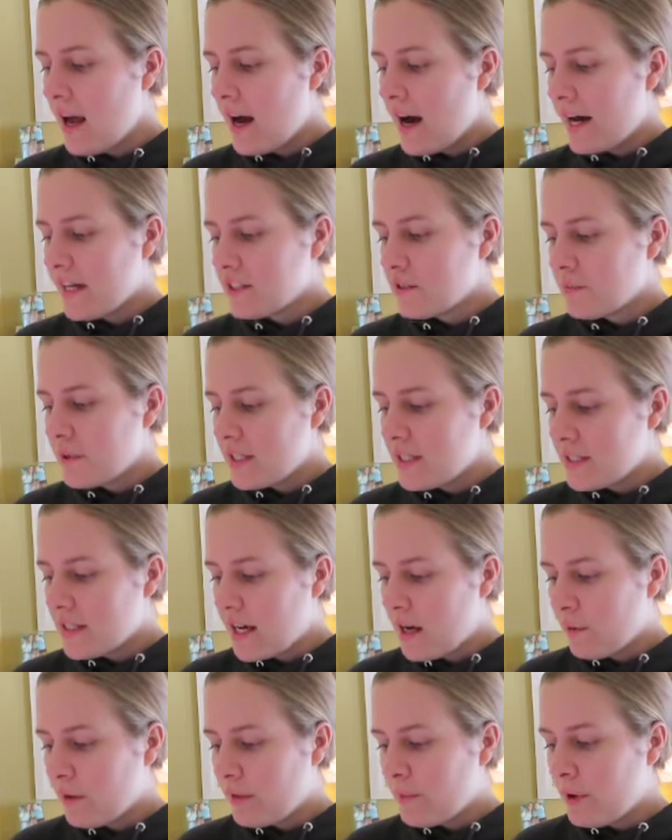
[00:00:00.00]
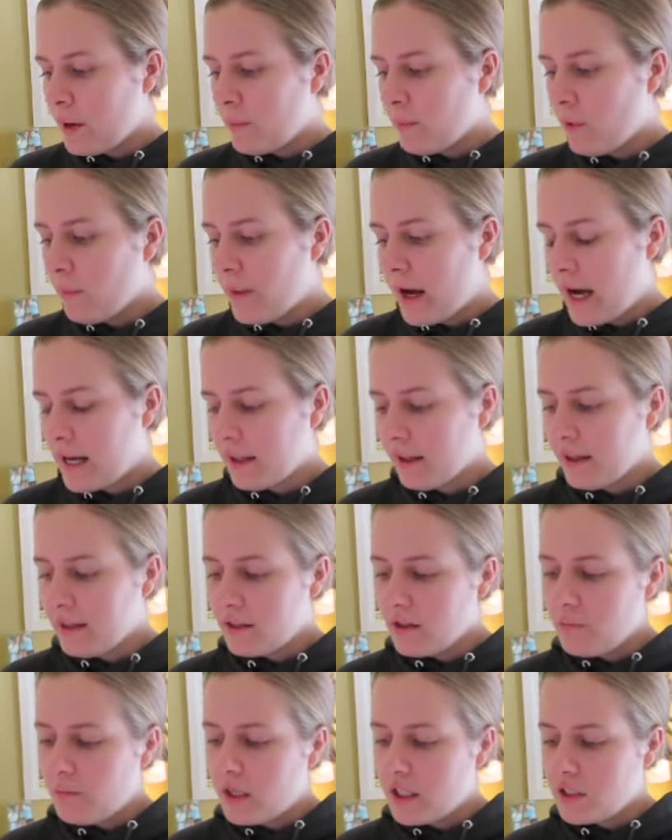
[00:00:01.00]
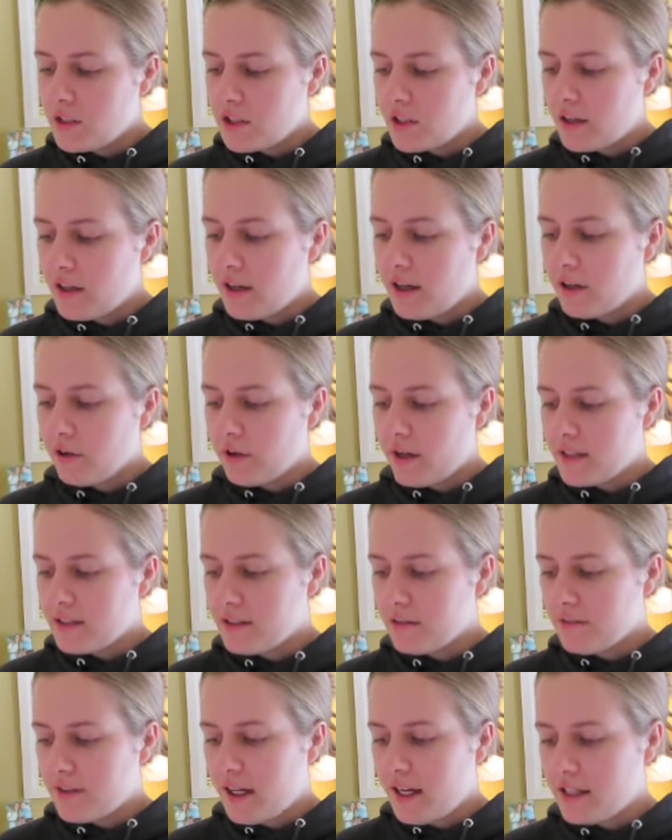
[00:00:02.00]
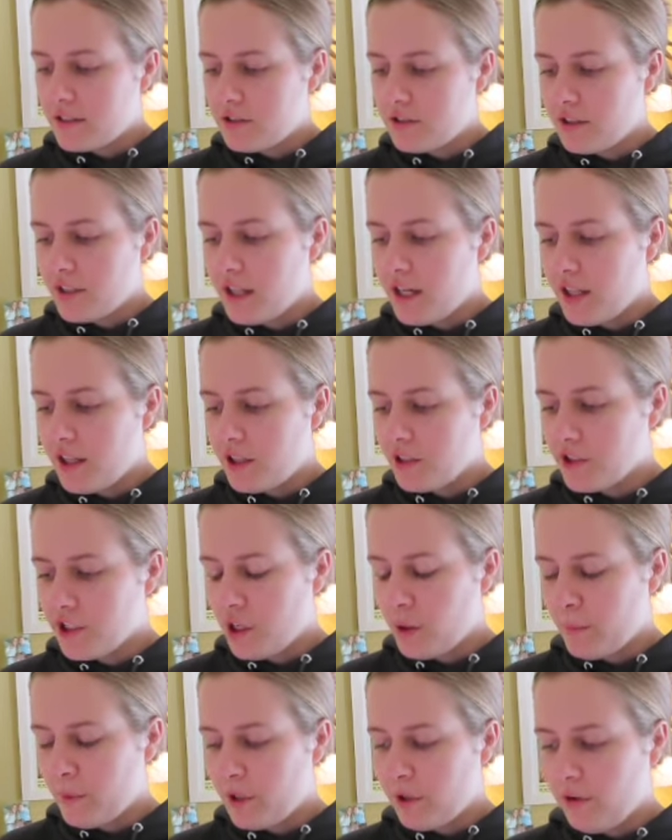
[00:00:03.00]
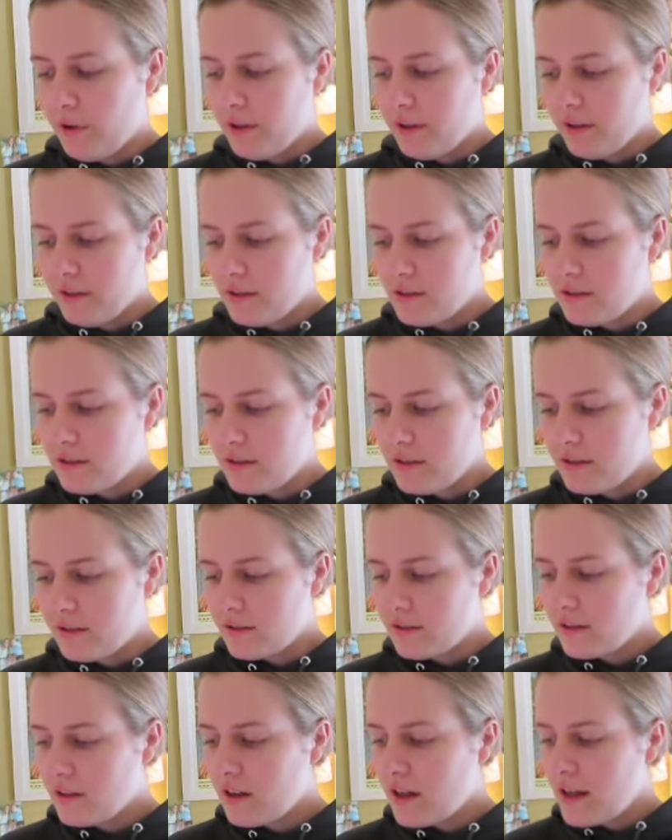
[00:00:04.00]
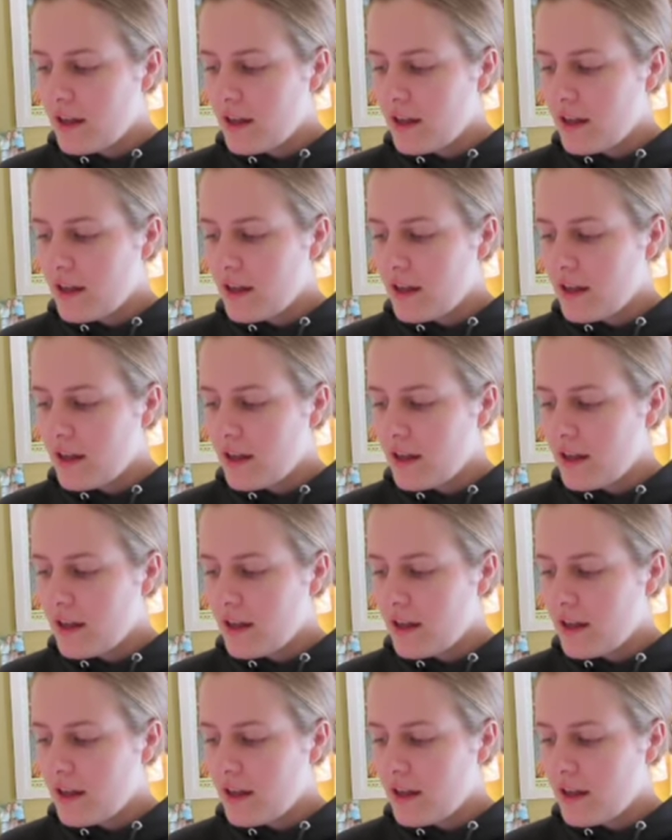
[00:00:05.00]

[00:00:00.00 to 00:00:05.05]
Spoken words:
I spent time with people battling dementia, aggressive cancer, and other terminal illnesses.